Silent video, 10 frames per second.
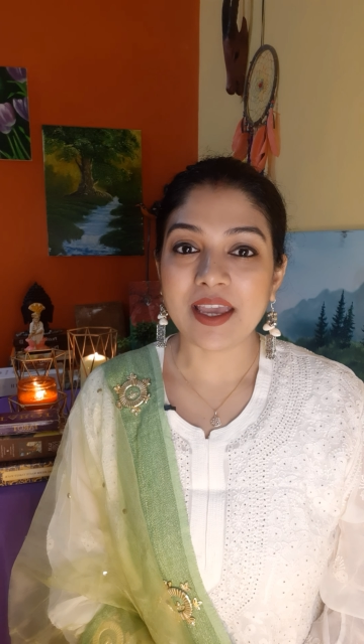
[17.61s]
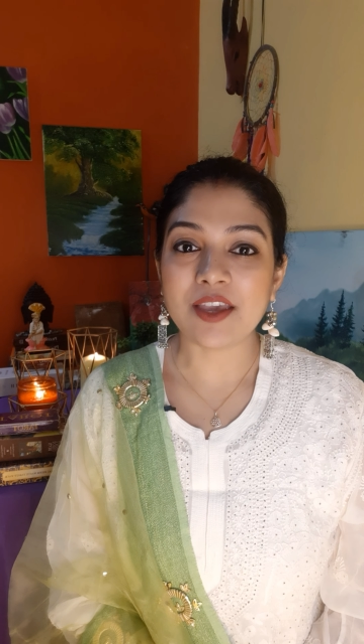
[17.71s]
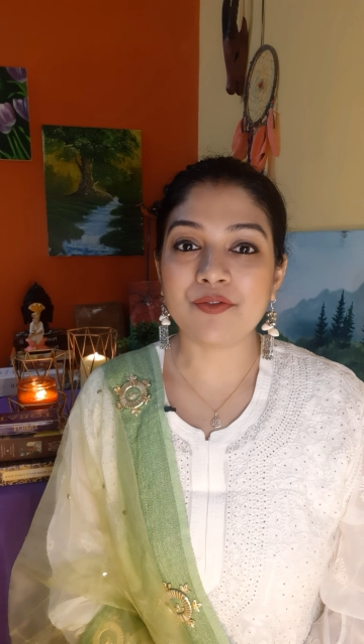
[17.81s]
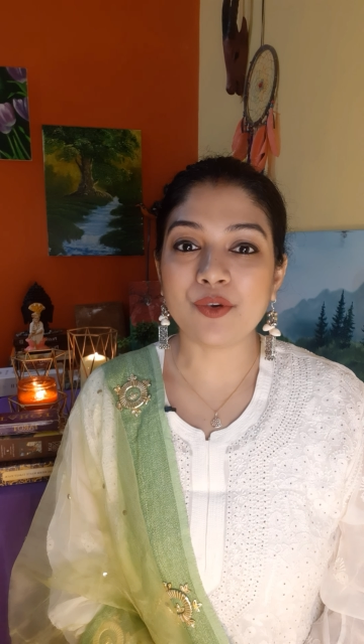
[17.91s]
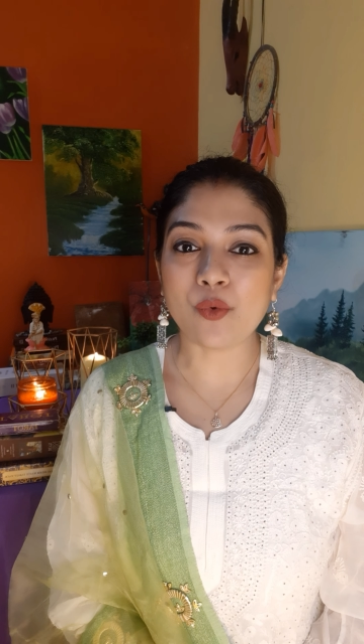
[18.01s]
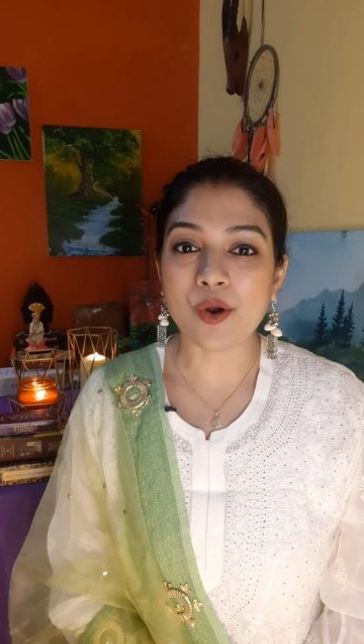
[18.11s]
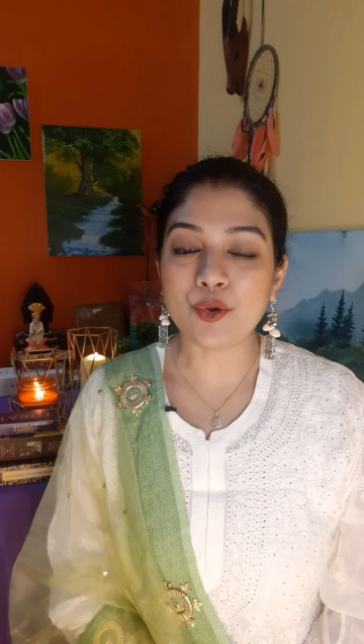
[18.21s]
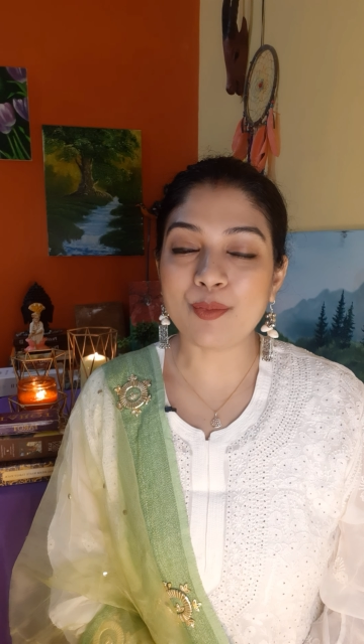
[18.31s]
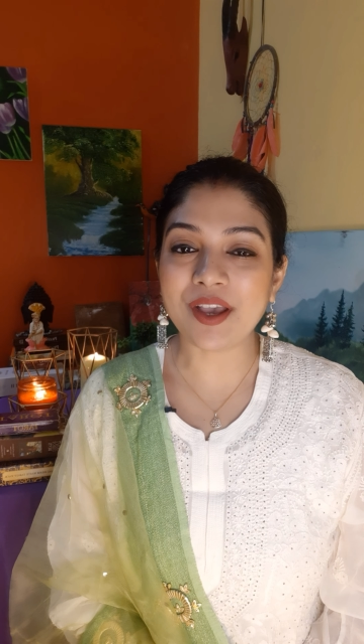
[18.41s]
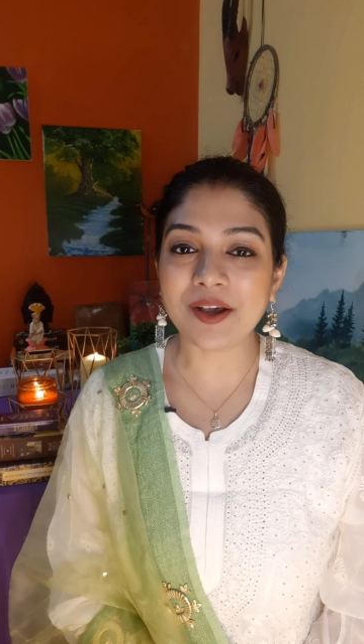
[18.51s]
if you want
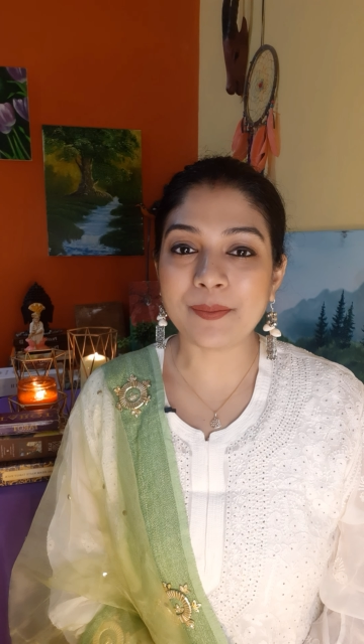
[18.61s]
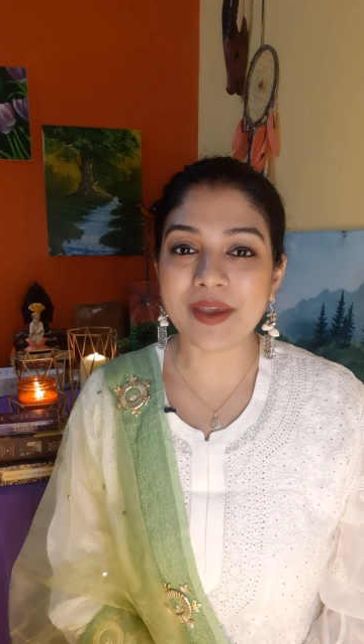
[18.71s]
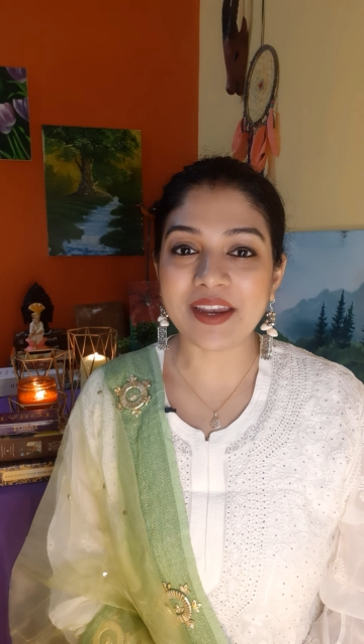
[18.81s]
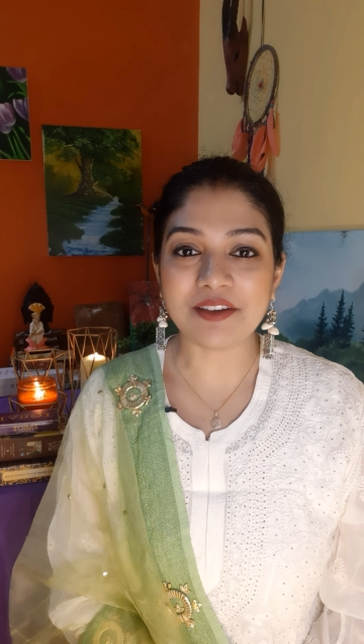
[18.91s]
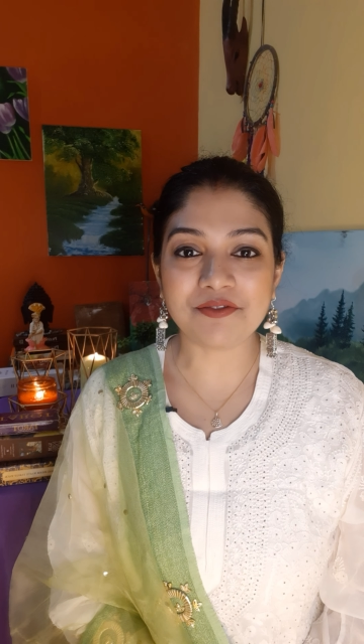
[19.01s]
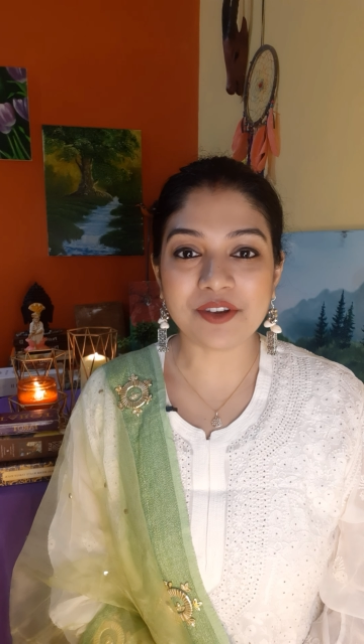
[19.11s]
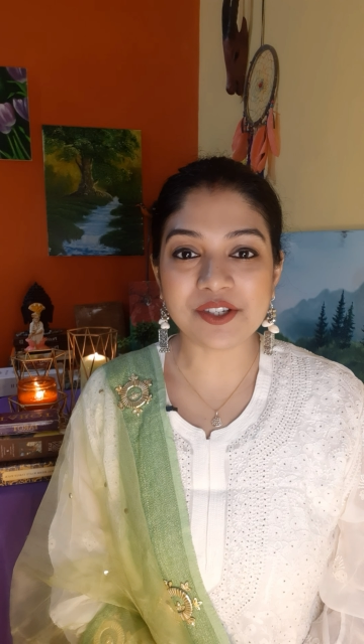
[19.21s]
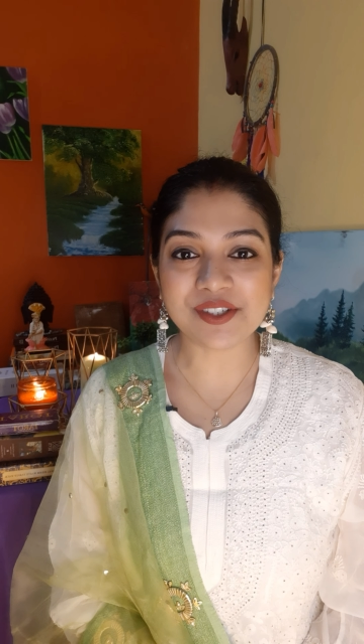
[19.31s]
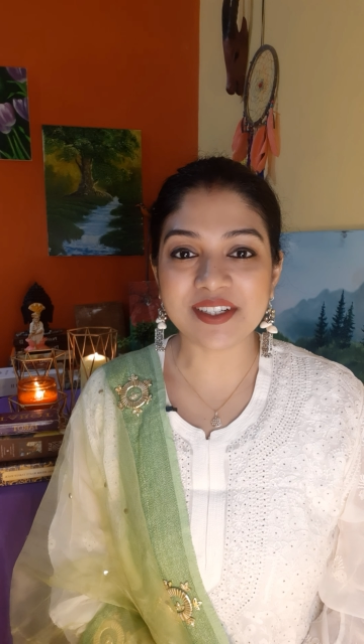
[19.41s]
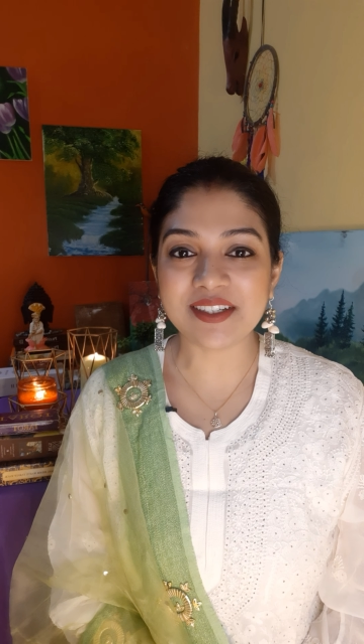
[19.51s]
to become an
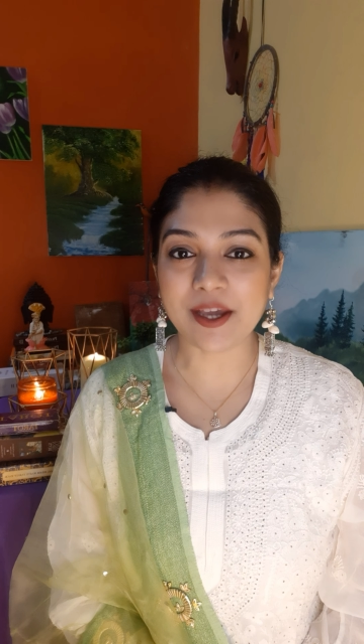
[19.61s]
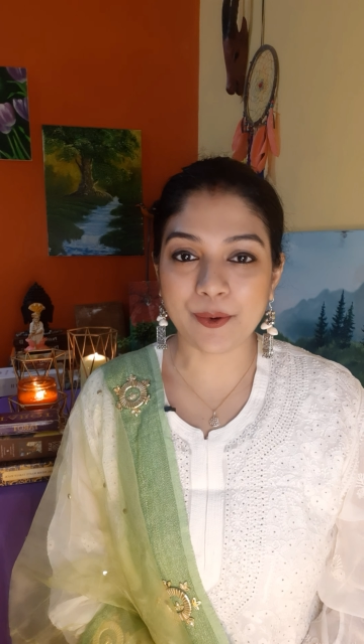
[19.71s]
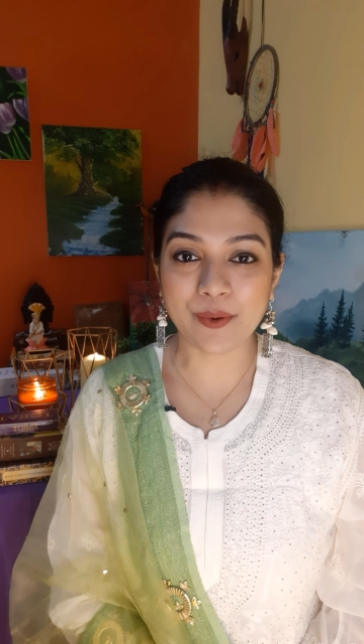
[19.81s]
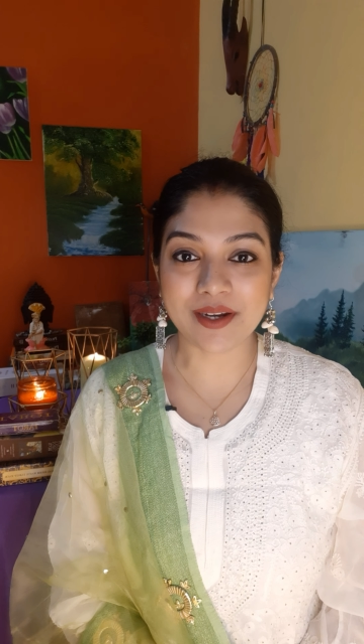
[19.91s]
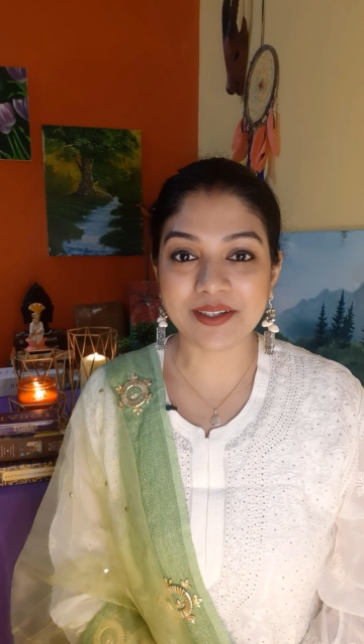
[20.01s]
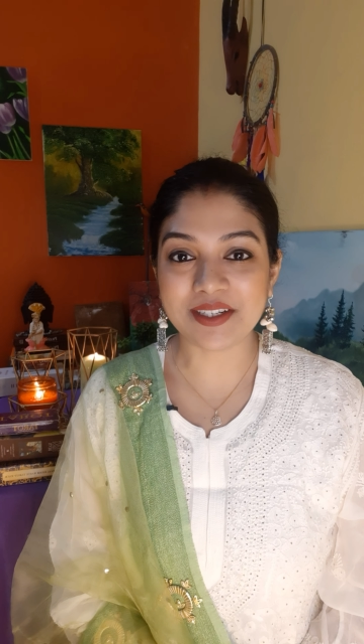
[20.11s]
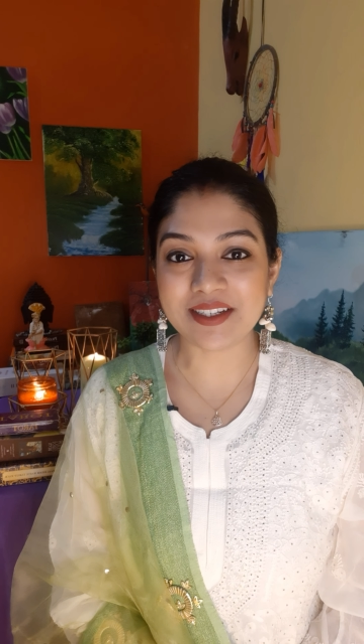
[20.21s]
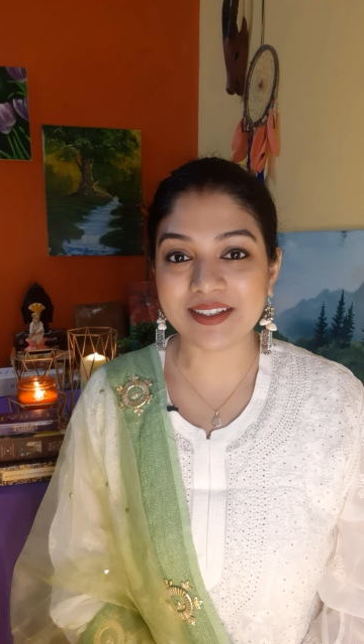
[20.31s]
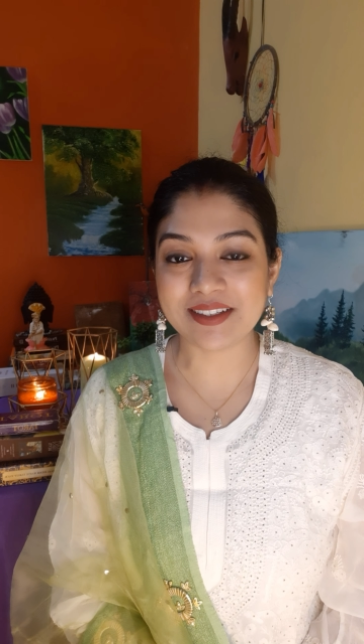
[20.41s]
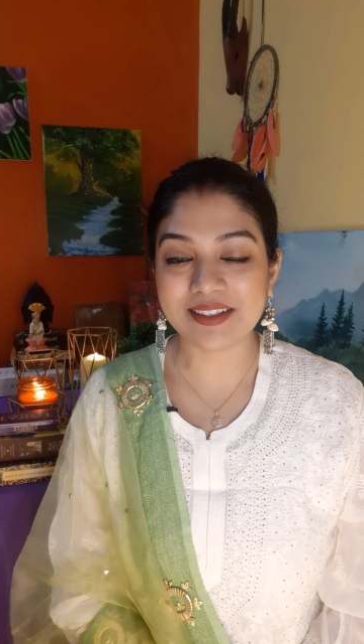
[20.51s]
efficient tarot card
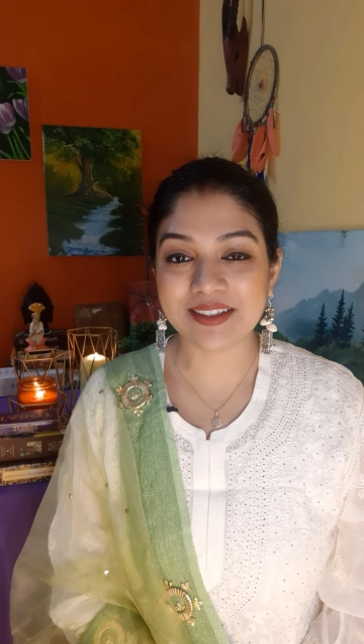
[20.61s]
reader.